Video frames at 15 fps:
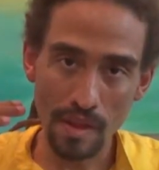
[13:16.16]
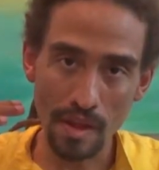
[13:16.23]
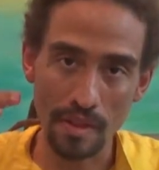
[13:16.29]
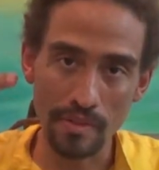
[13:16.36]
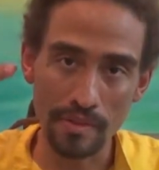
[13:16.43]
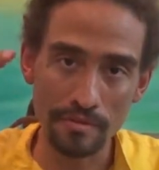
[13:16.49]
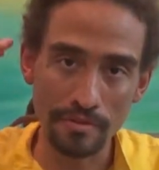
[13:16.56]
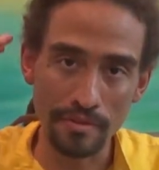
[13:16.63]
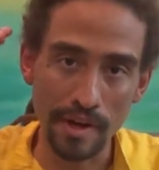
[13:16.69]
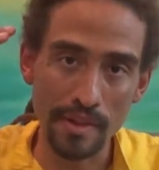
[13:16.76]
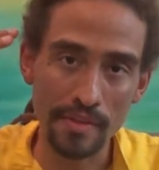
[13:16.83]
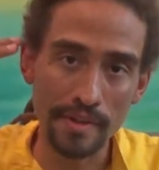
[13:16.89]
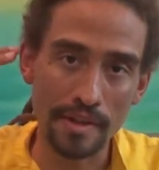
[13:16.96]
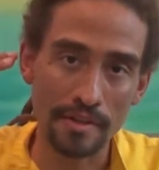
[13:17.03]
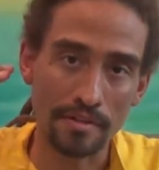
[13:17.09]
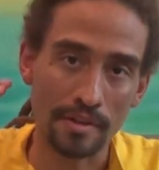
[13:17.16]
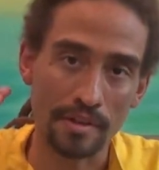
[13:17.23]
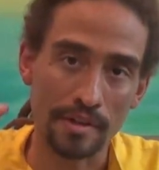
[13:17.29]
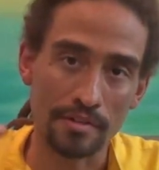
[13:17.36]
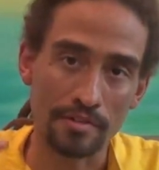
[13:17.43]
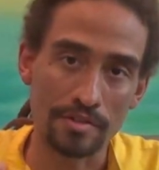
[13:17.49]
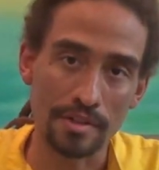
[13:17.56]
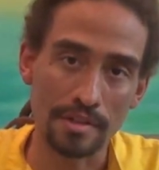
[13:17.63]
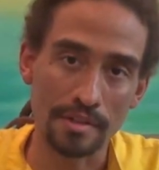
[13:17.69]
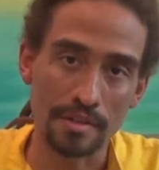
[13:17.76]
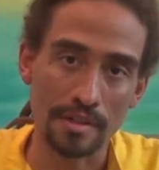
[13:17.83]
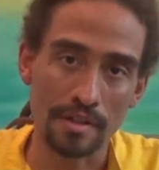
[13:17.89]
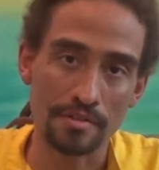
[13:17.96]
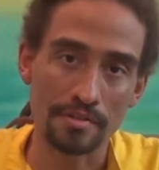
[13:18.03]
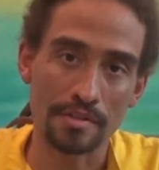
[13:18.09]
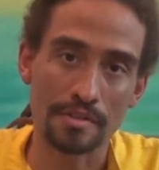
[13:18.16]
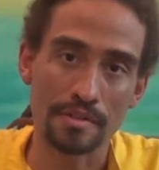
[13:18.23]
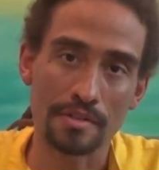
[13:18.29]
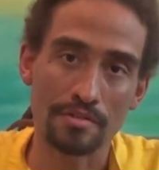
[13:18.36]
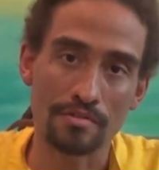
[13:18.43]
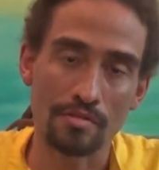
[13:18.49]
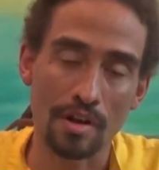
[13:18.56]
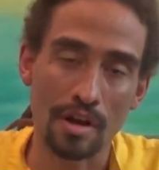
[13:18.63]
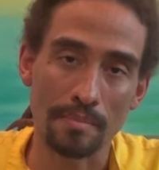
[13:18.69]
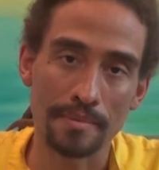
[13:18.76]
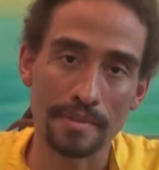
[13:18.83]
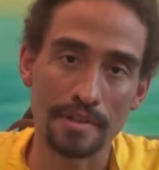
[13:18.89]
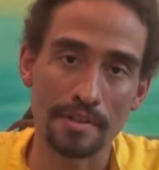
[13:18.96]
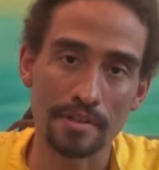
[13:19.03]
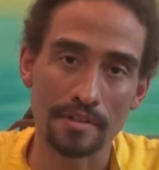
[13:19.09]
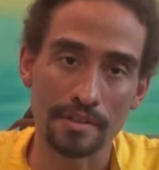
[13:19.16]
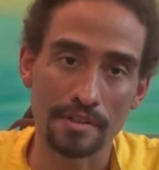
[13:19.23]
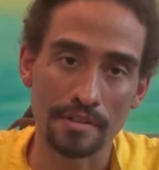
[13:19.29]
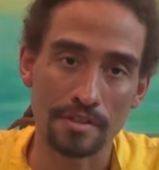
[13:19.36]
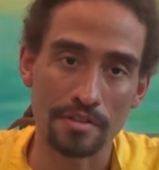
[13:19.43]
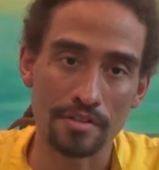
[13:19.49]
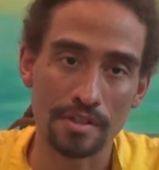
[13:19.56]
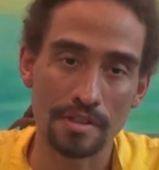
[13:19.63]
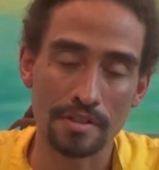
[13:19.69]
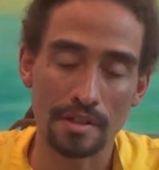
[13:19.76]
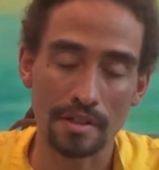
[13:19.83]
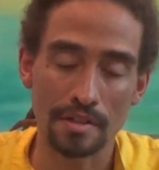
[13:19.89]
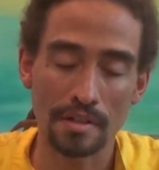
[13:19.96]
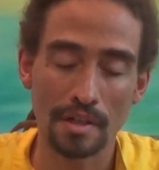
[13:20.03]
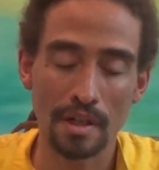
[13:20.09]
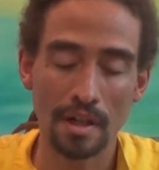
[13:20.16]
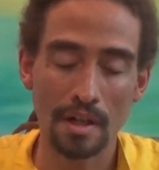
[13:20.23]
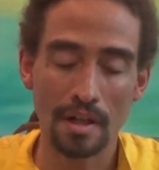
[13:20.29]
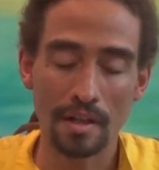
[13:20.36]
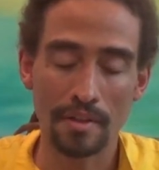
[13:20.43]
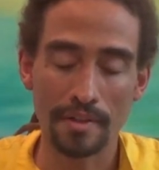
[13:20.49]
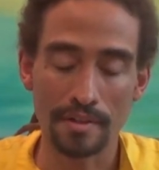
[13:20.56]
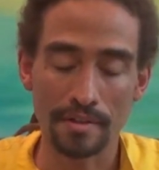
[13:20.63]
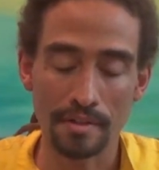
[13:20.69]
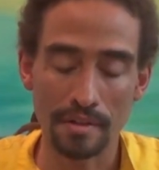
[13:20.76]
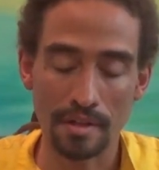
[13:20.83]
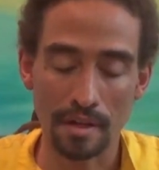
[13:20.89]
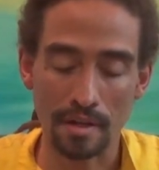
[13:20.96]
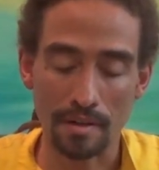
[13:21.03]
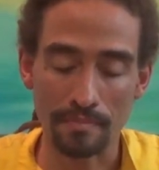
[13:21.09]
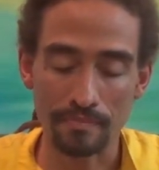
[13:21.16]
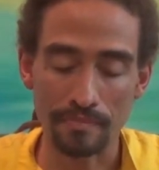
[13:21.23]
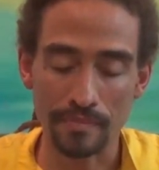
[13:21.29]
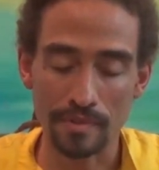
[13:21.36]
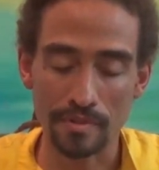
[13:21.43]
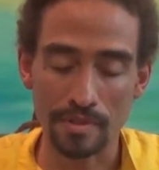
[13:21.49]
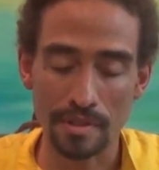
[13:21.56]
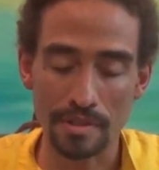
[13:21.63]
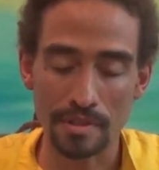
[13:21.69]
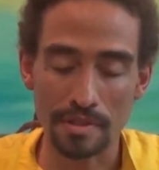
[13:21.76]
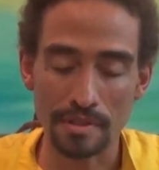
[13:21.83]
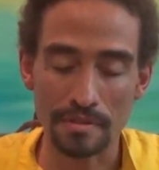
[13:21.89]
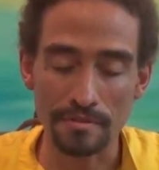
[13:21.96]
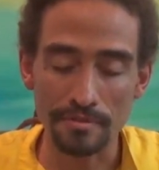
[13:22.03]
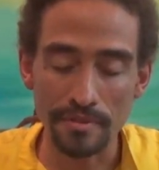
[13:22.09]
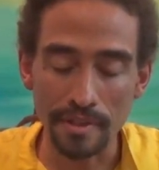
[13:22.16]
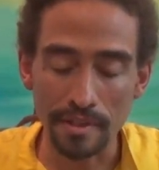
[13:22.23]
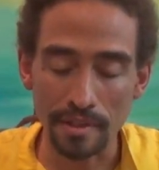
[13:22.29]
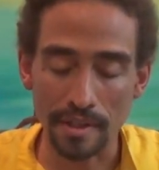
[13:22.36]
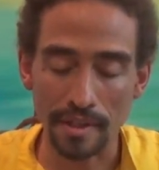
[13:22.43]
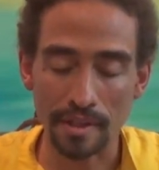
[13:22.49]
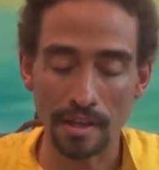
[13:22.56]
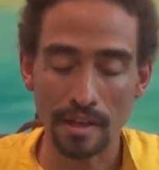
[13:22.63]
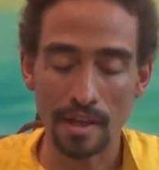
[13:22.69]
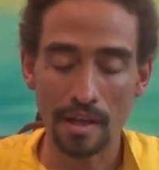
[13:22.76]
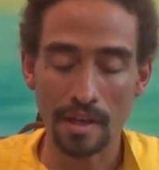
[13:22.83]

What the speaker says: And then finally, as our energy consciousness drops here into chitta, that chitta is feeling.